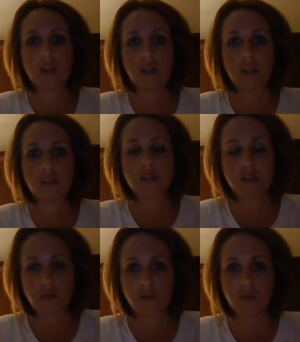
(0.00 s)
and the
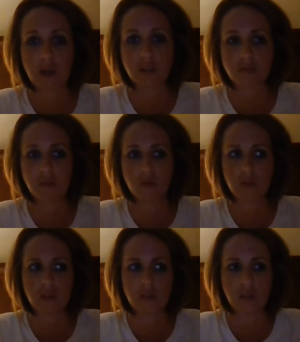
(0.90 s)
civil rights
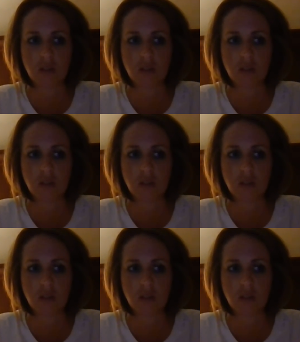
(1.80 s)
movement.